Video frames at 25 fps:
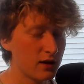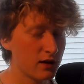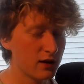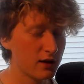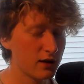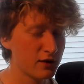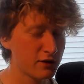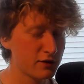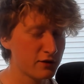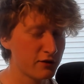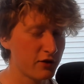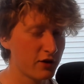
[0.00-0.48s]

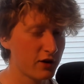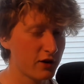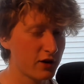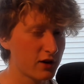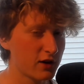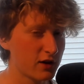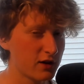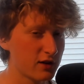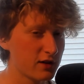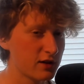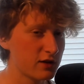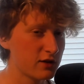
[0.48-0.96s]
as fuck
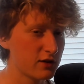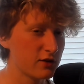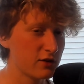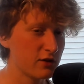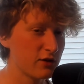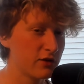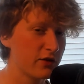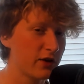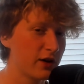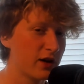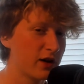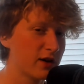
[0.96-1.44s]
and they do a
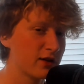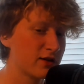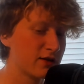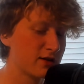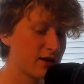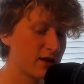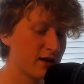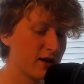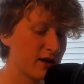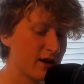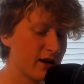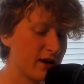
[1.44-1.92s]
fast,
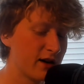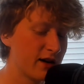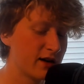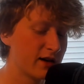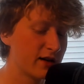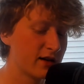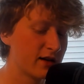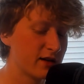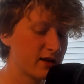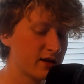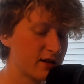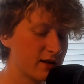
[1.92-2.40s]

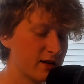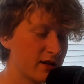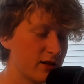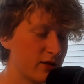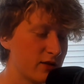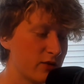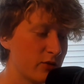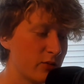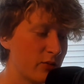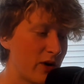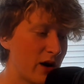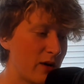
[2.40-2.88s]
it
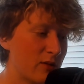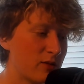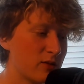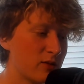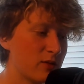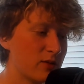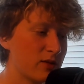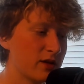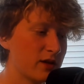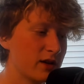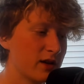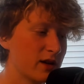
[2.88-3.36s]
would
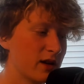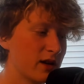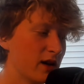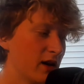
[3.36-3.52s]
probably